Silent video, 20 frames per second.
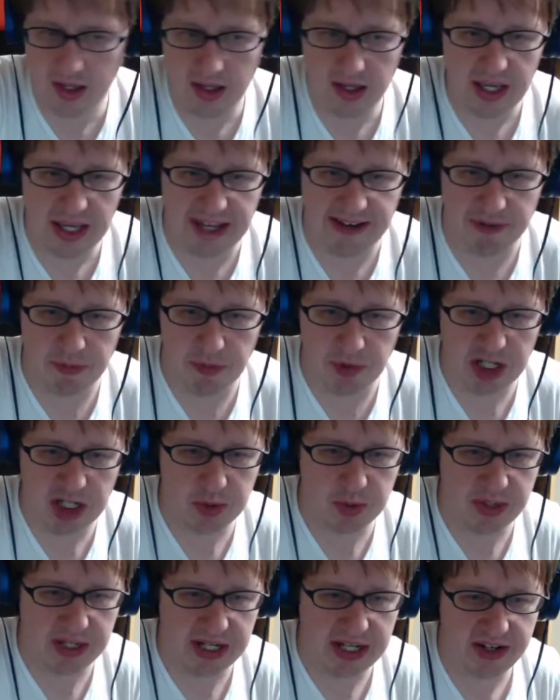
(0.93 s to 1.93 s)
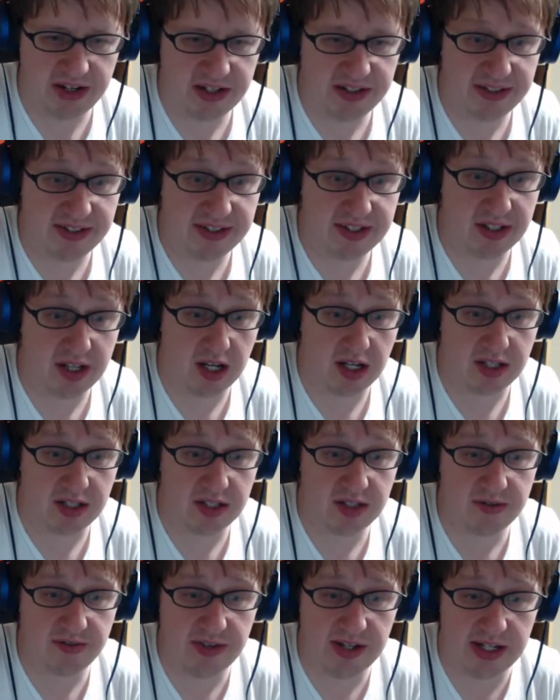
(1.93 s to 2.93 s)
Hey everybody, it's your buddy Eric, and this is
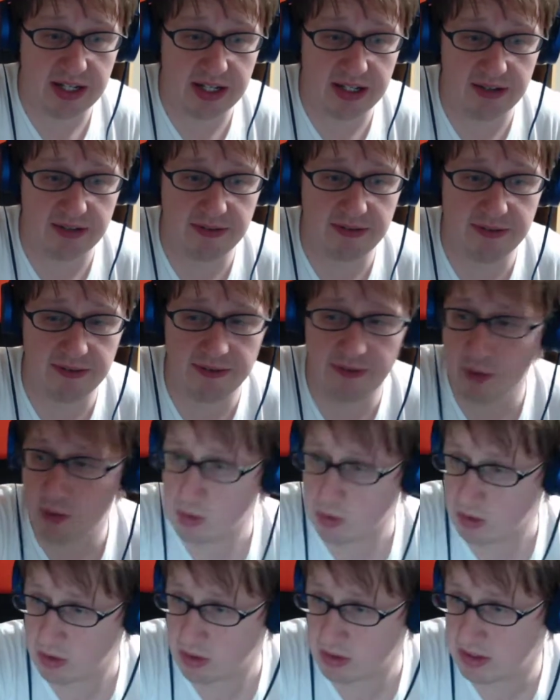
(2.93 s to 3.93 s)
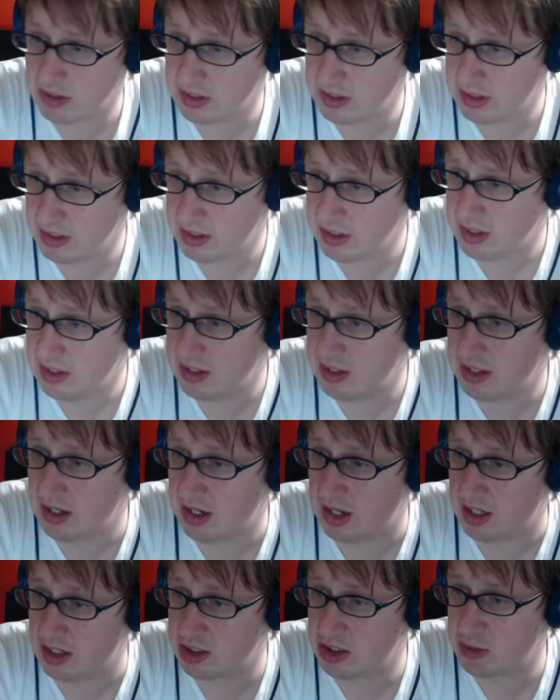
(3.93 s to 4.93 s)
Honest 5 for
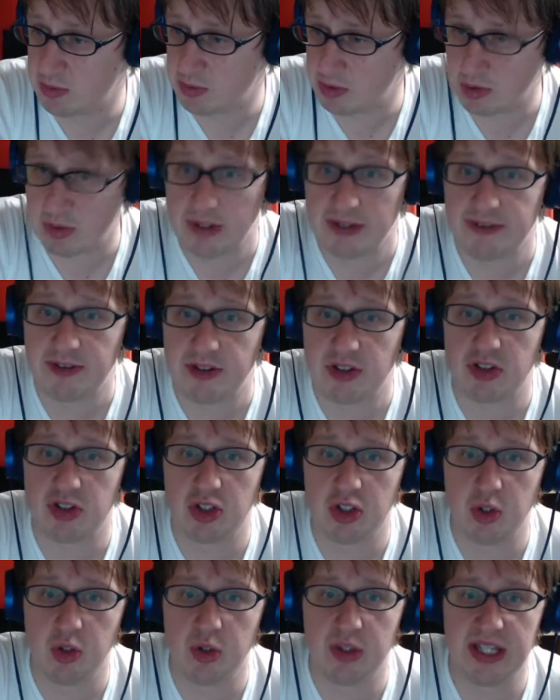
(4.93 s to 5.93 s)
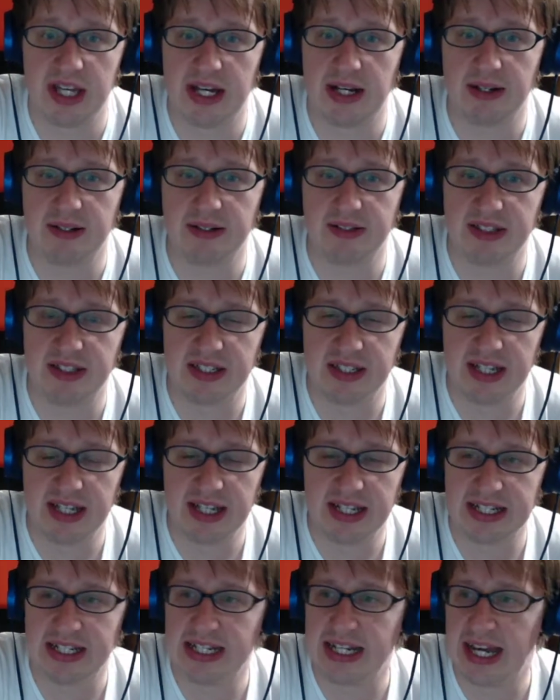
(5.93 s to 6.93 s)
October 21st,
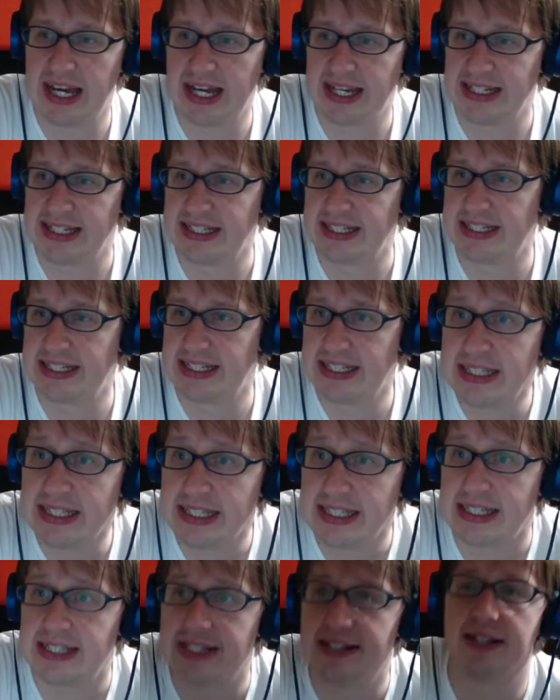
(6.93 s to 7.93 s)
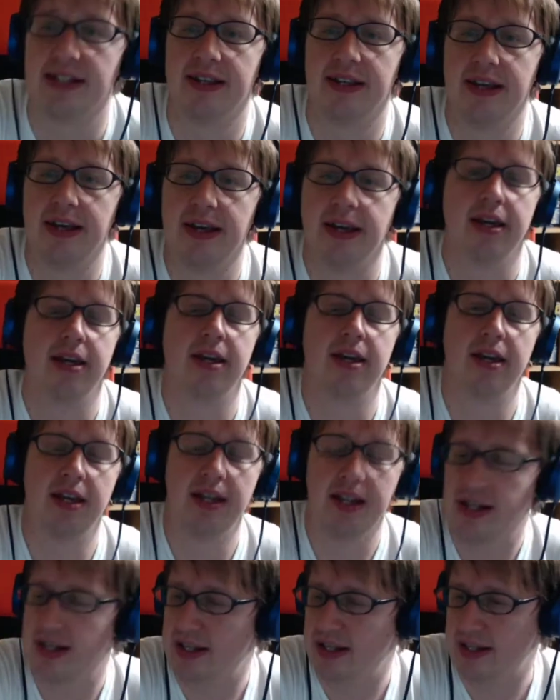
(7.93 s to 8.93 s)
2019. It
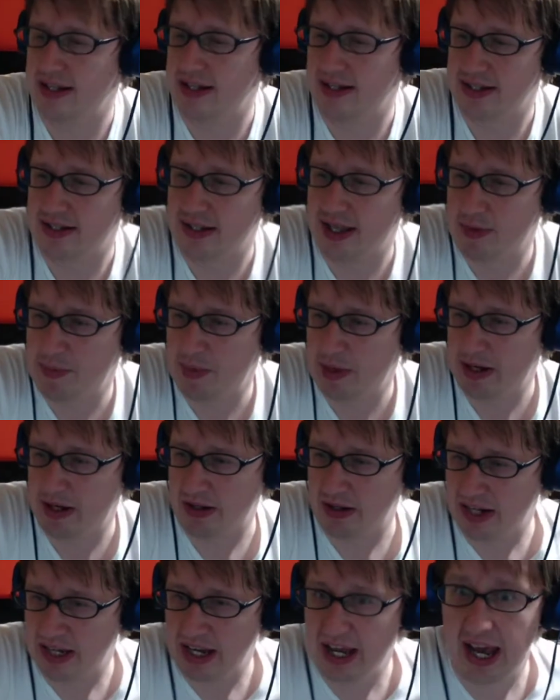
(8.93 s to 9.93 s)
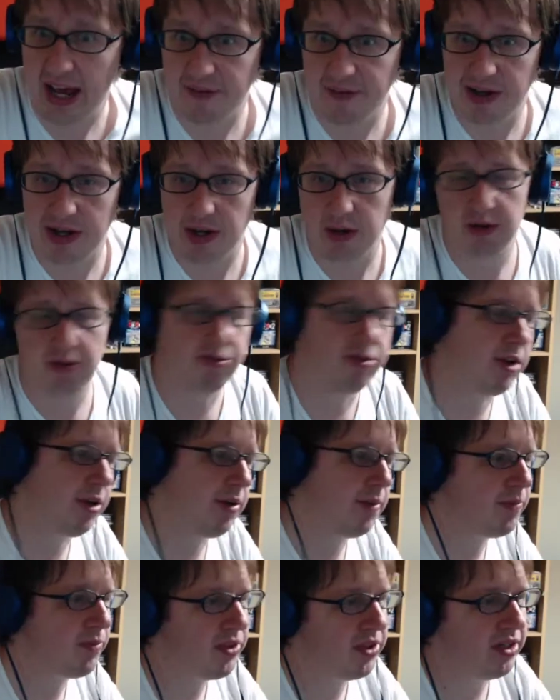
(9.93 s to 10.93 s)
is about a half hour
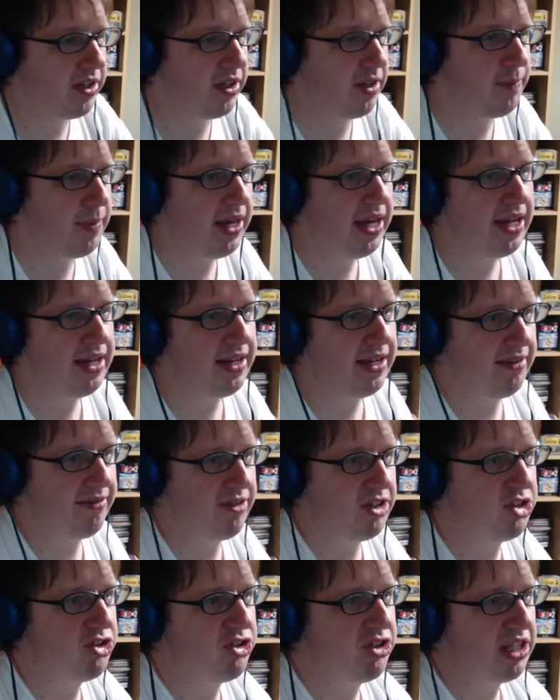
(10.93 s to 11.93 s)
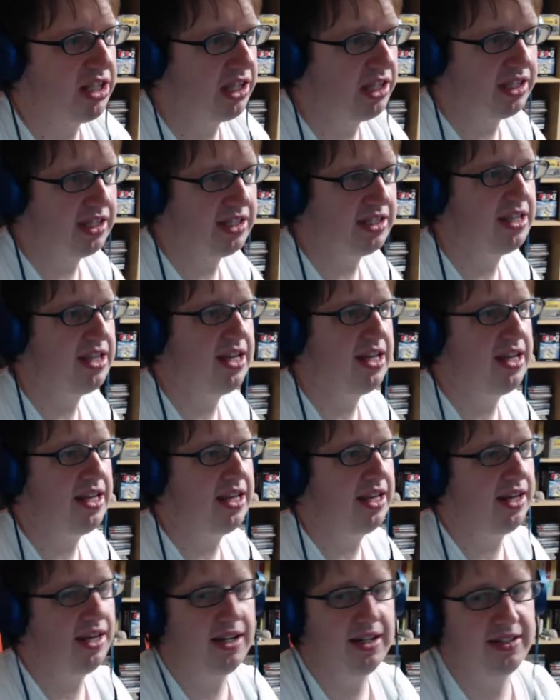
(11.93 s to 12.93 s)
from the banned and restricted list
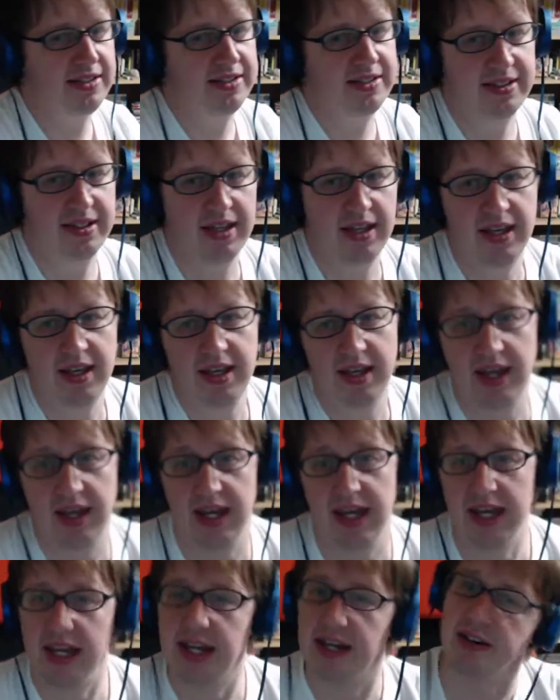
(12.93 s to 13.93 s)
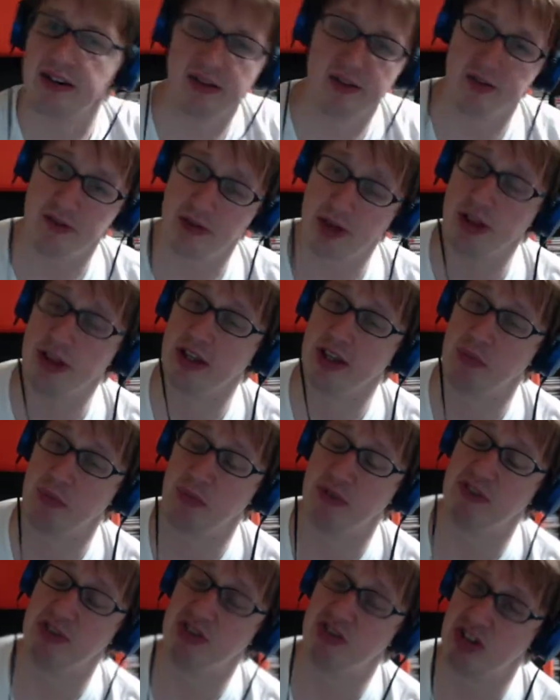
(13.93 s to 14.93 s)
hitting us, and there's nothing
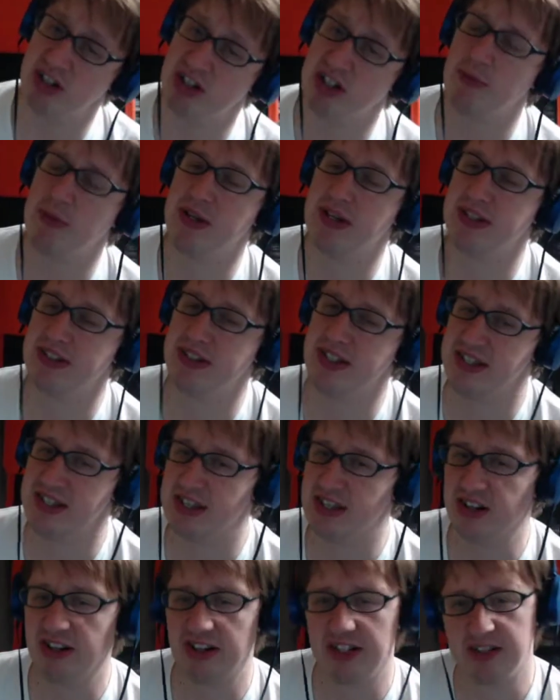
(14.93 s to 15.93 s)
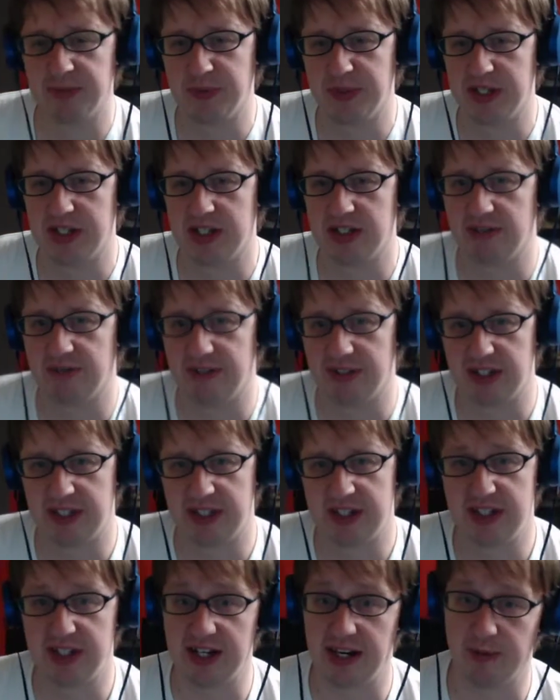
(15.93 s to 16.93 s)
restricted because they said they're not going to be touching
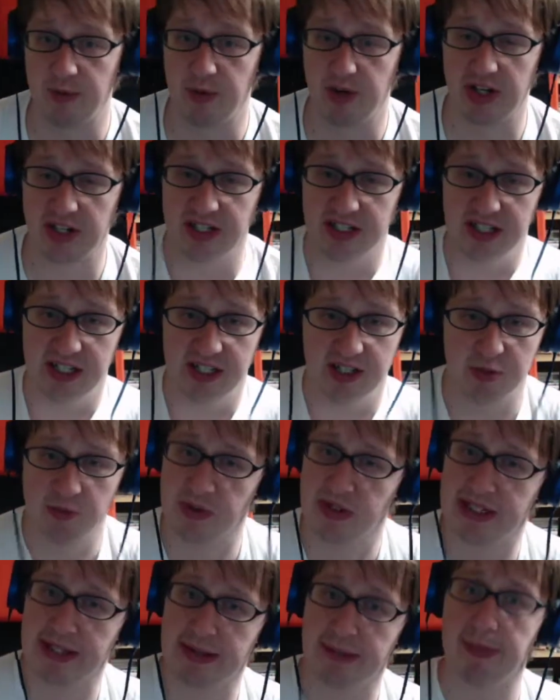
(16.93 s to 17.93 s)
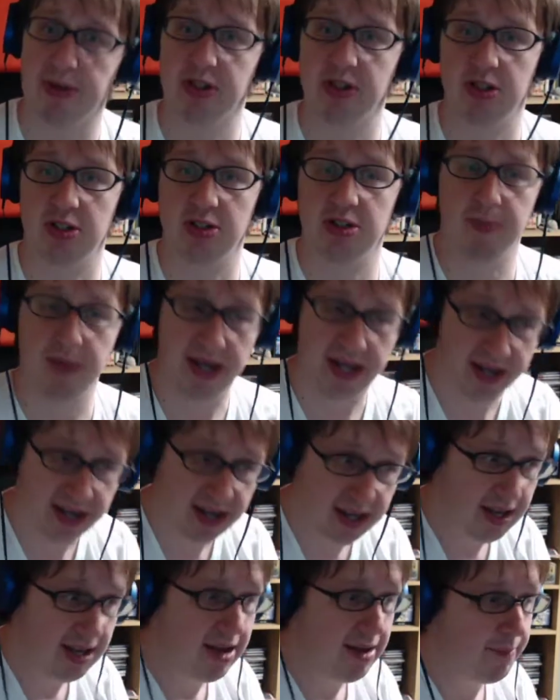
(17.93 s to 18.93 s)
vintage, and I'm wearing a t-shirt because I'm about to go to bed.
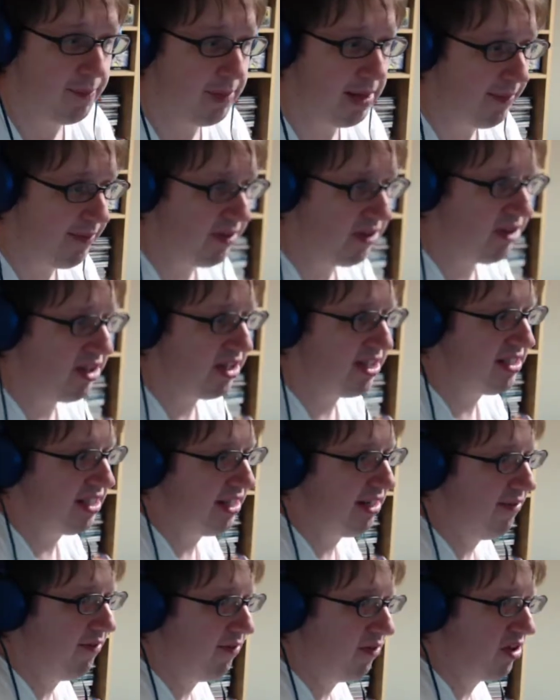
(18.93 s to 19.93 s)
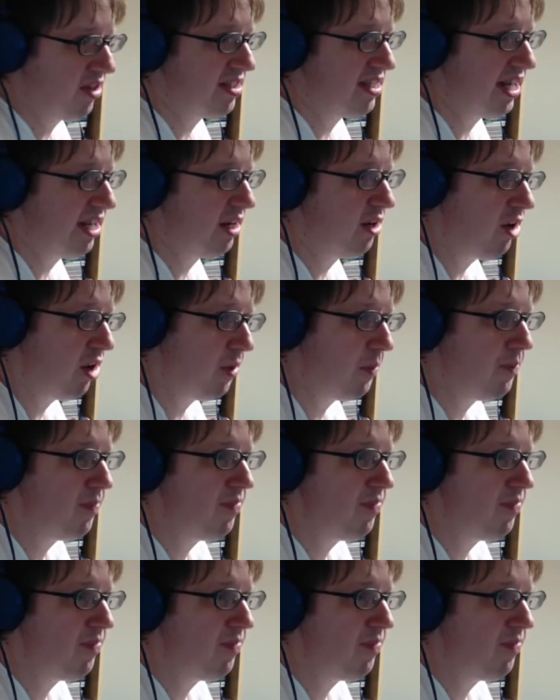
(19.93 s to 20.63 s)
But I'm very excited for this. I don't know.